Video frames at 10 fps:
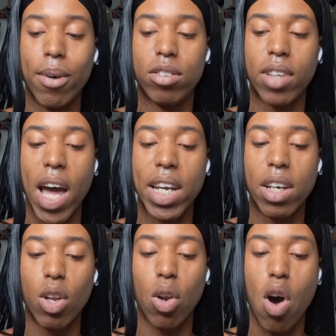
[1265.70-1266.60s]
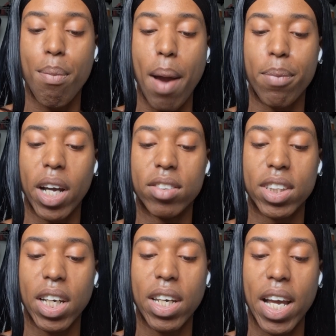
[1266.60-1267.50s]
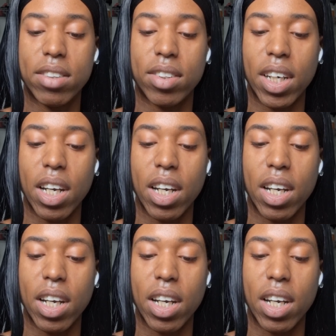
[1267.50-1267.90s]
was signed into law by President Nixon